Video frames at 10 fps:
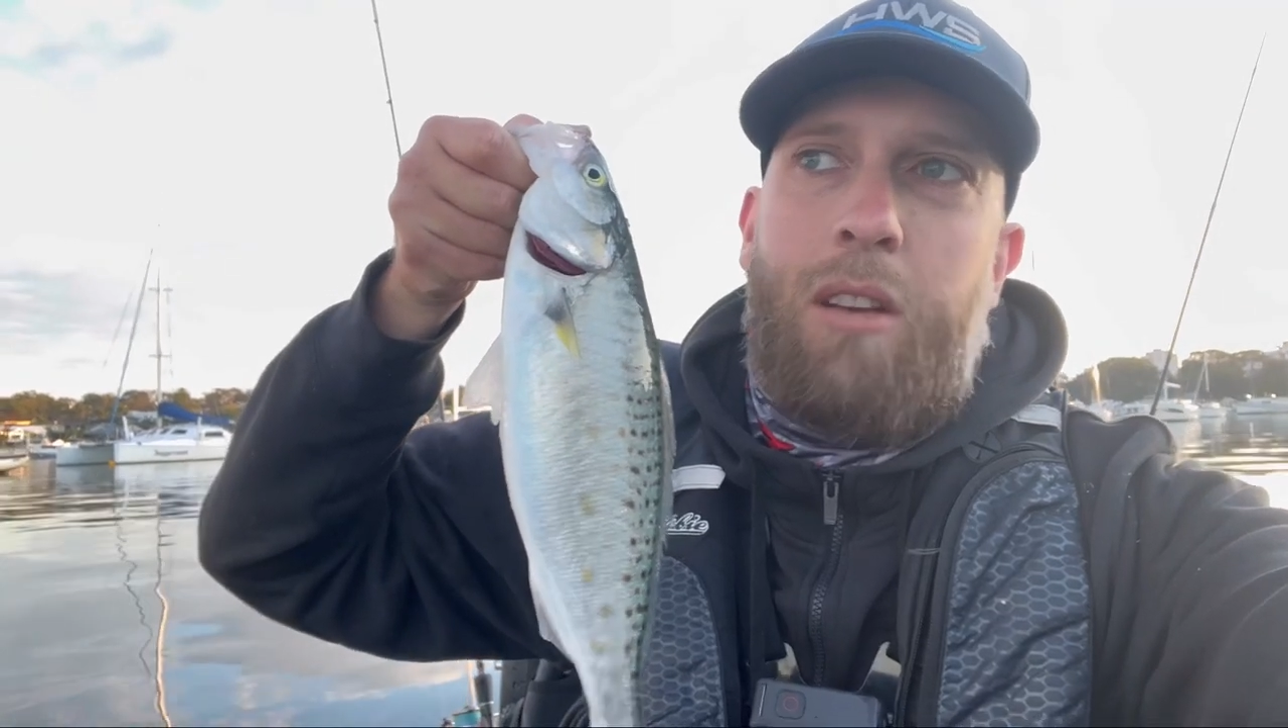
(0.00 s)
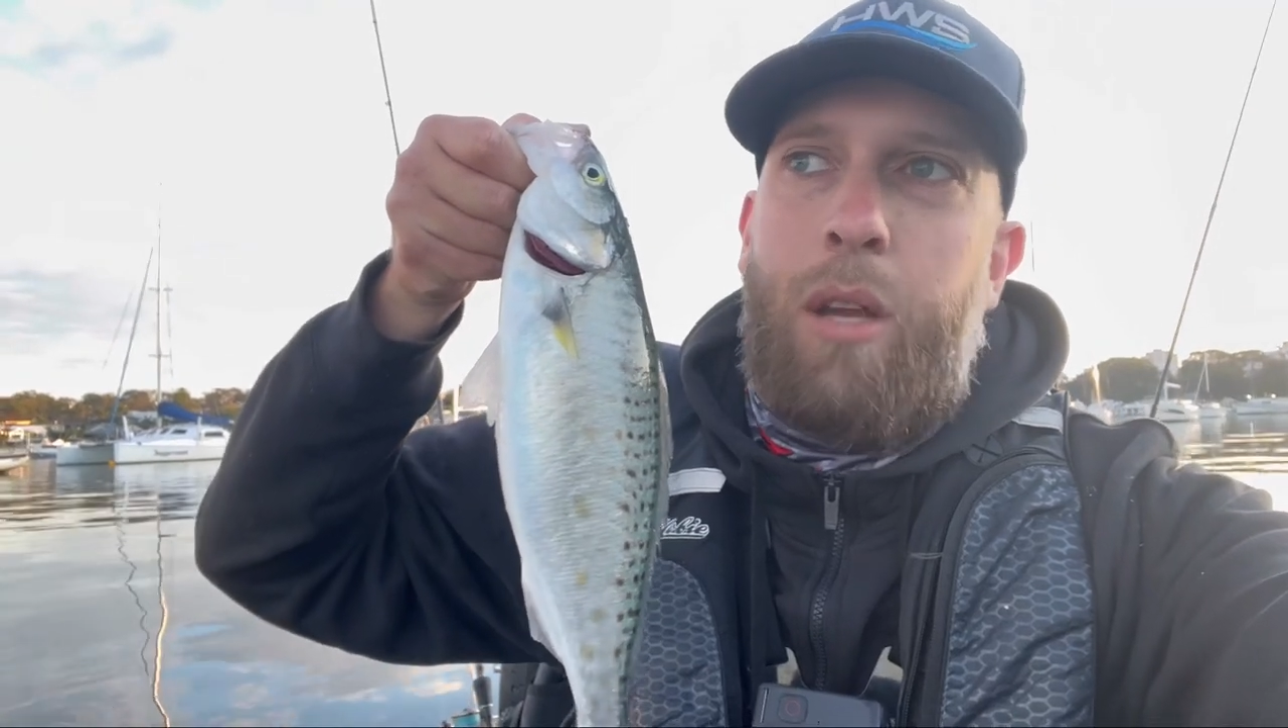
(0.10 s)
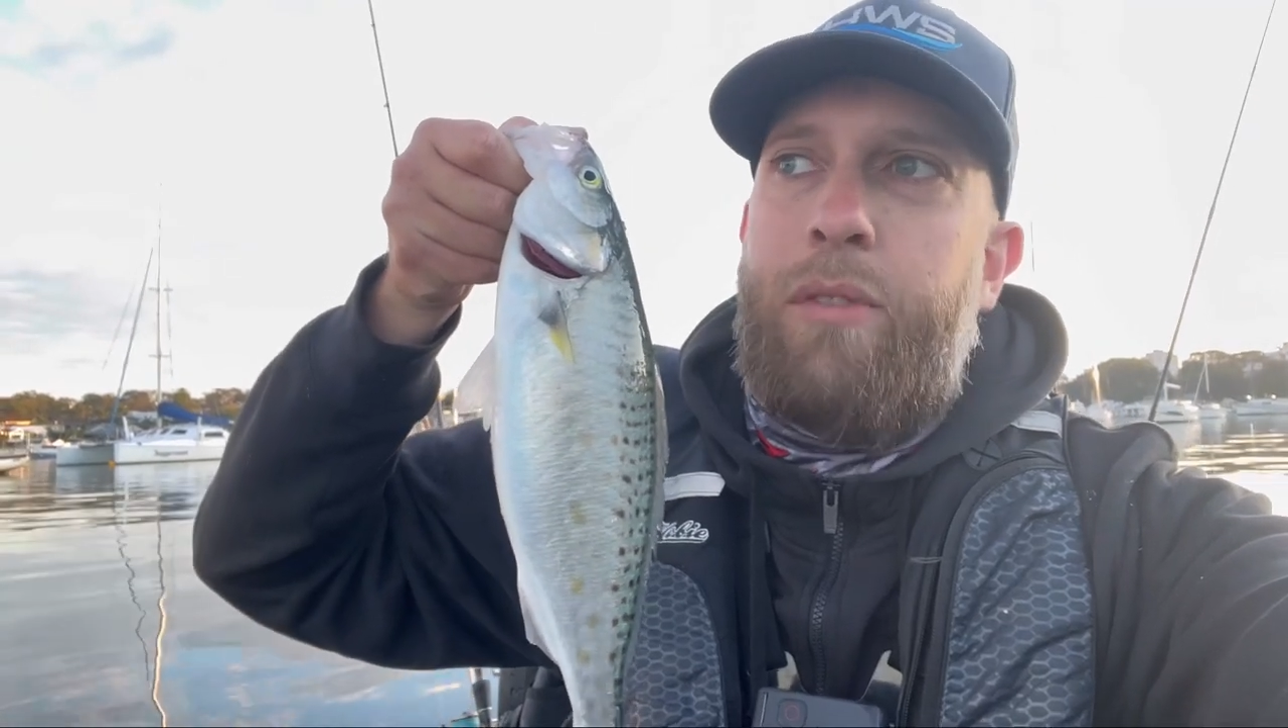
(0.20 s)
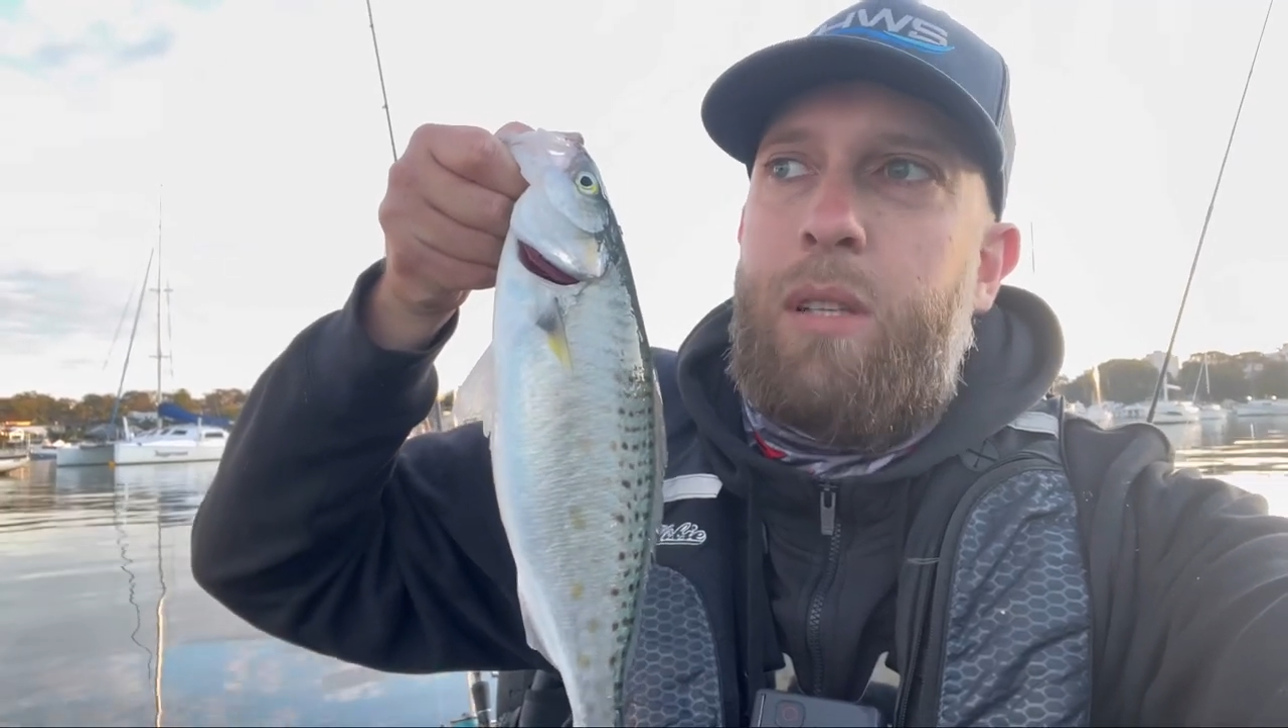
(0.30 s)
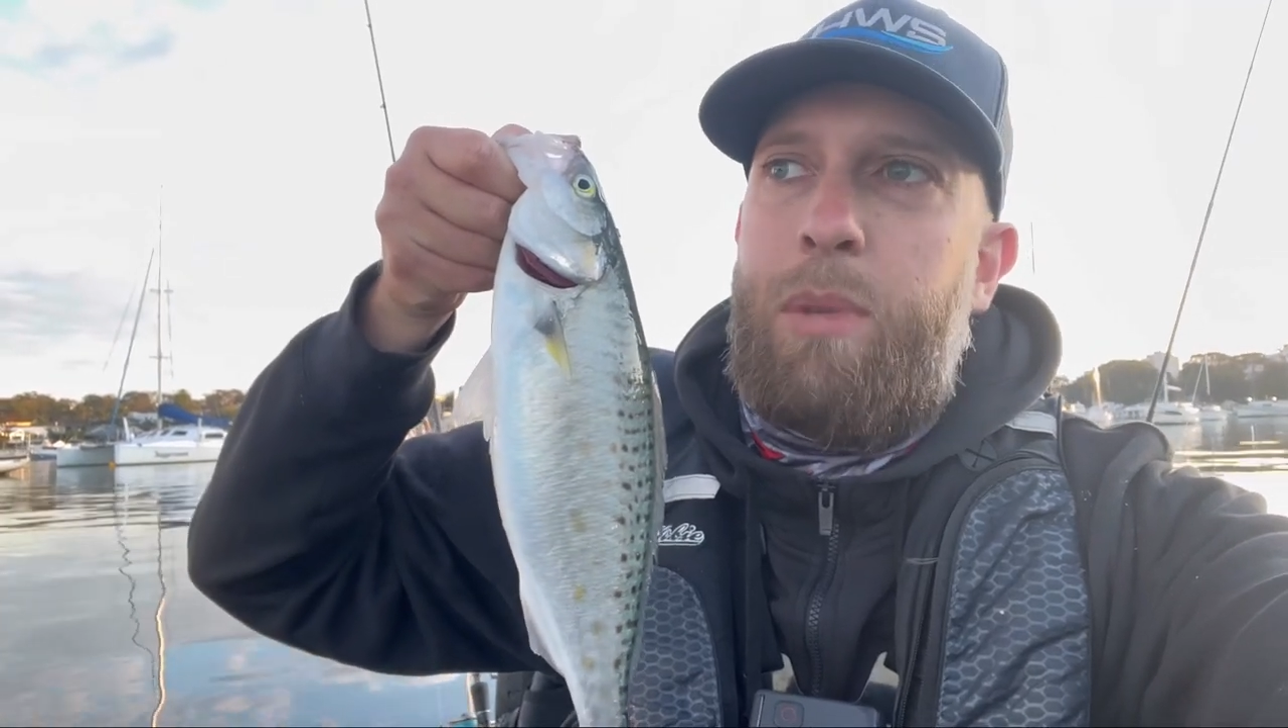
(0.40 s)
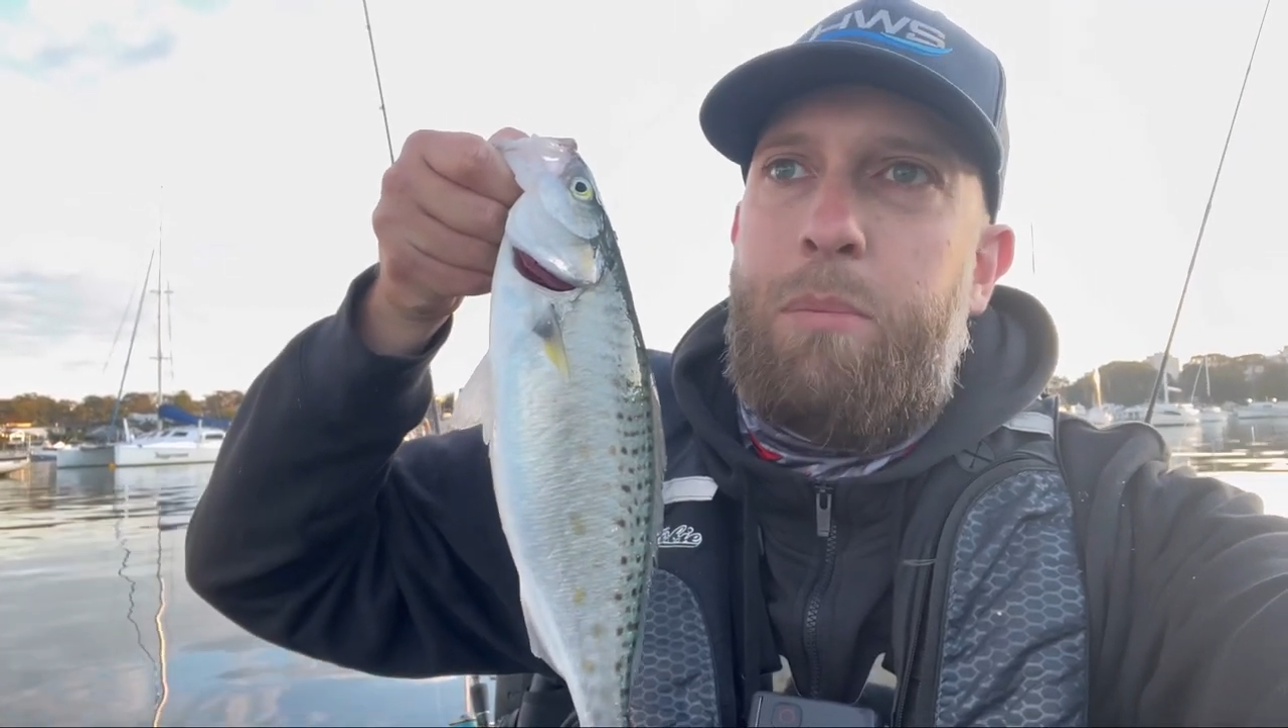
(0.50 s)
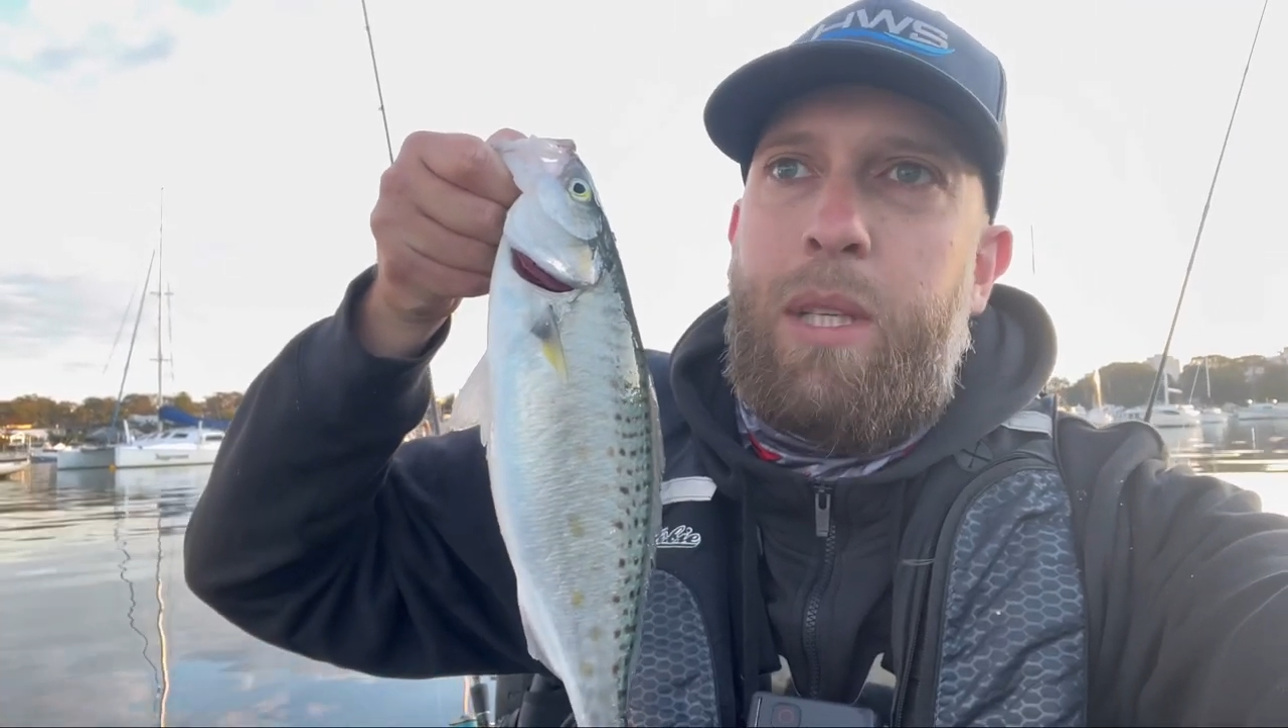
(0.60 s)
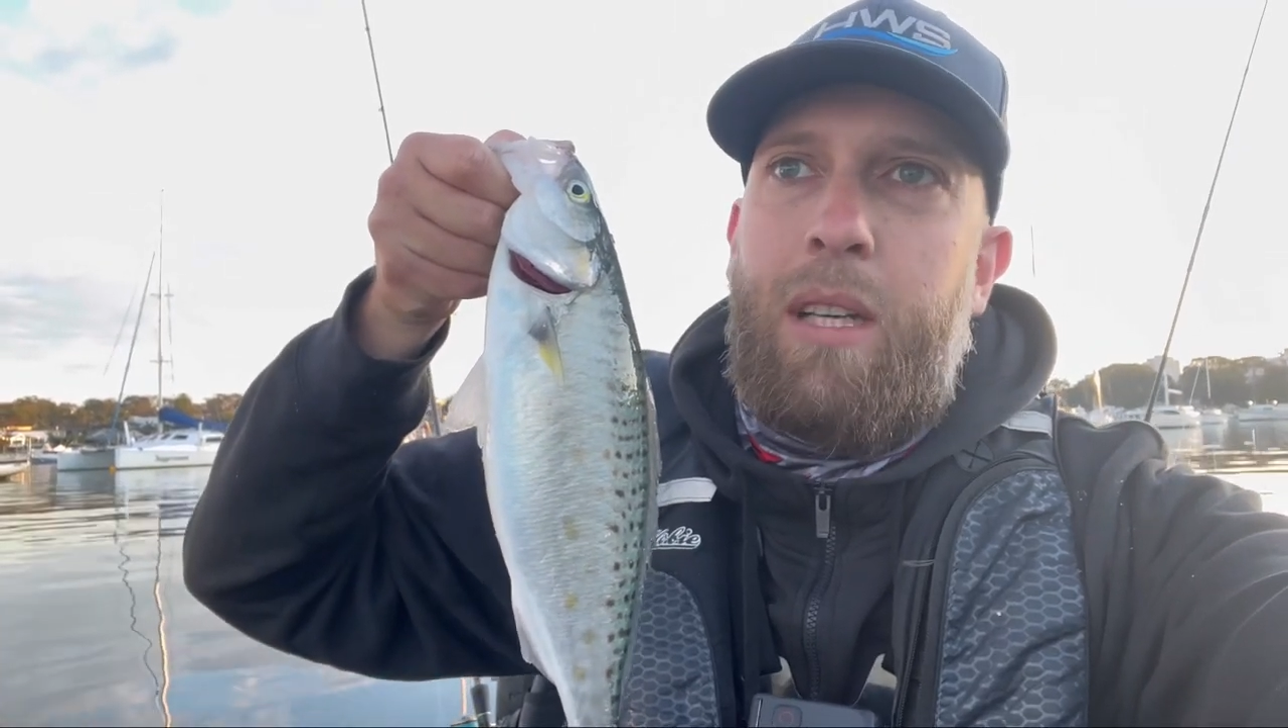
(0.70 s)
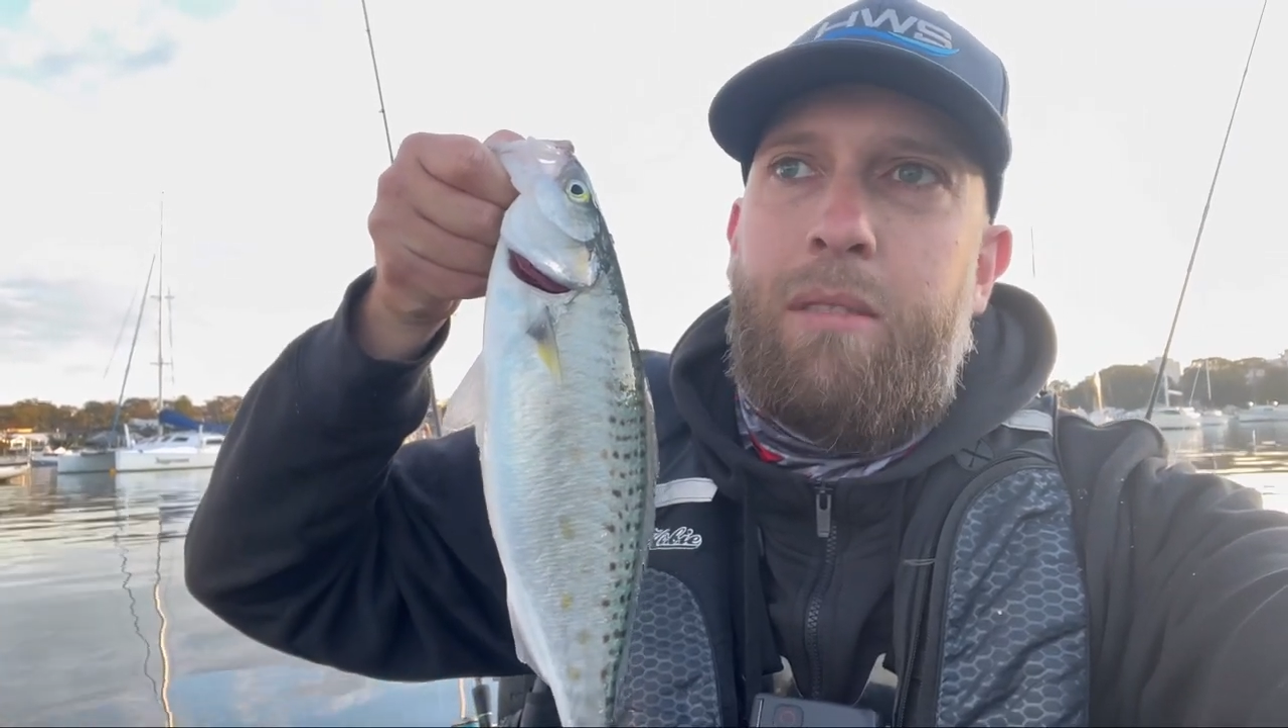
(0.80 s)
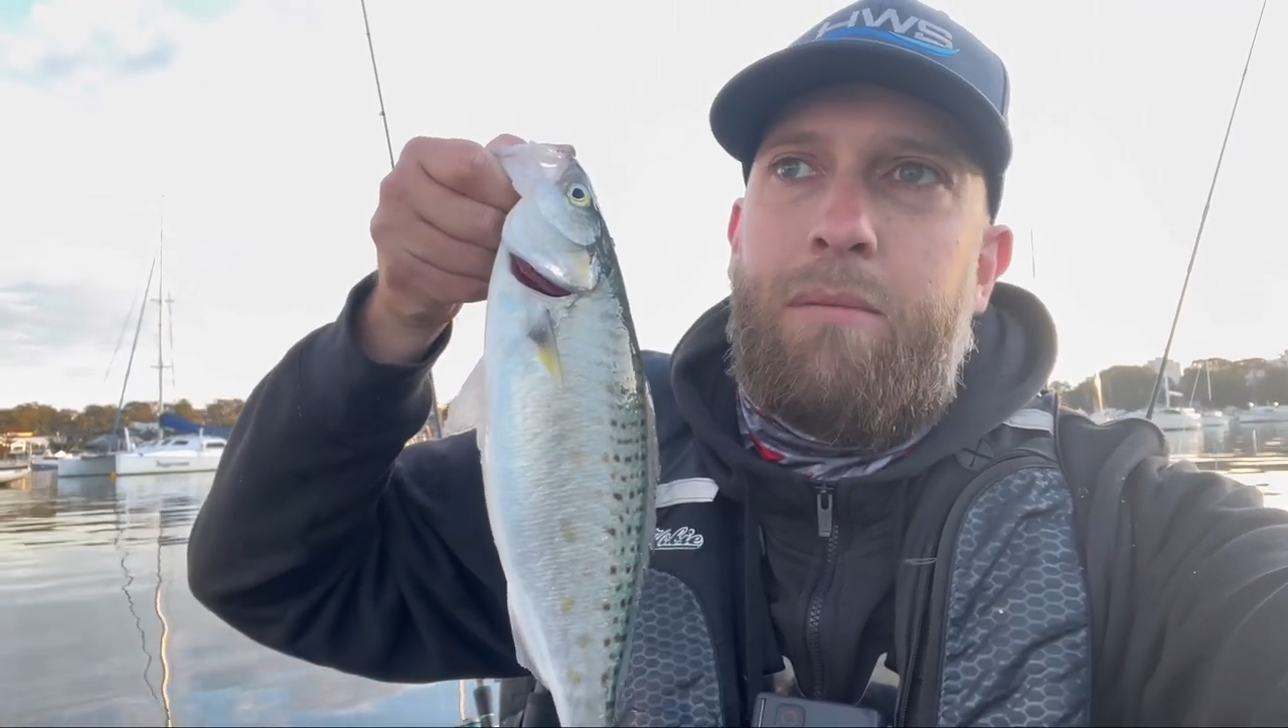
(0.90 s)
Hopefully a bit
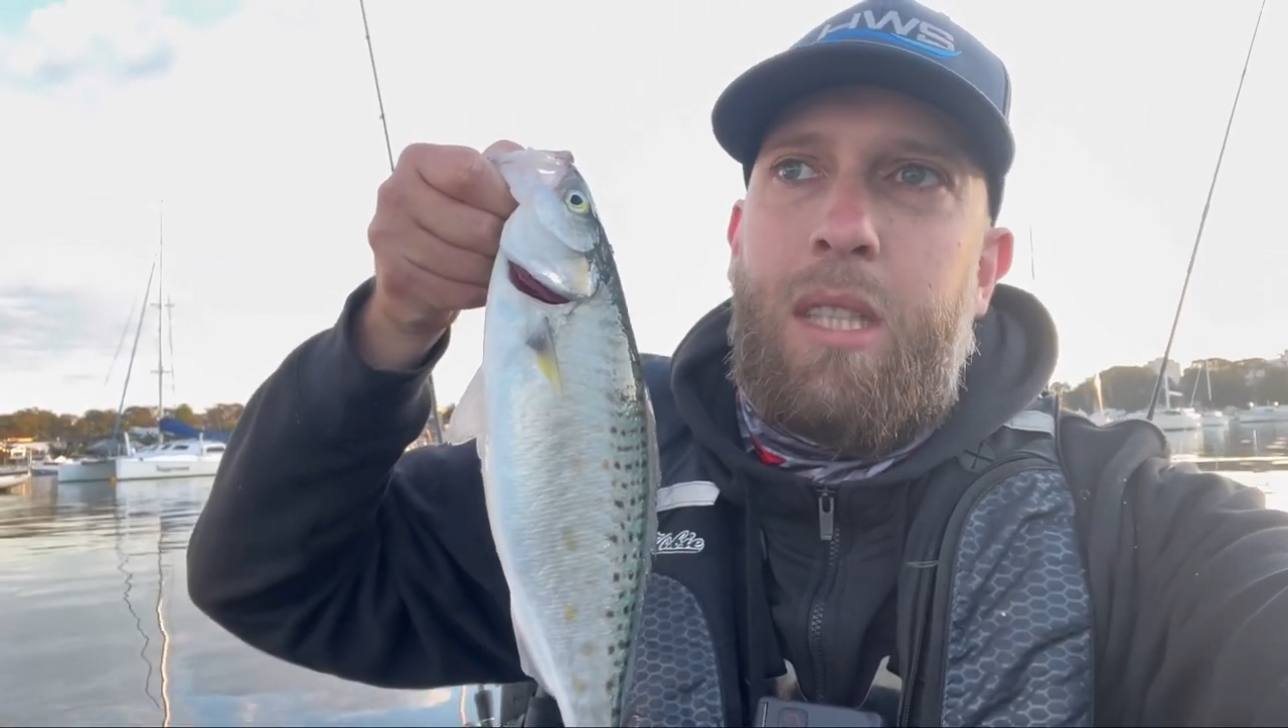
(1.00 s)
bigger,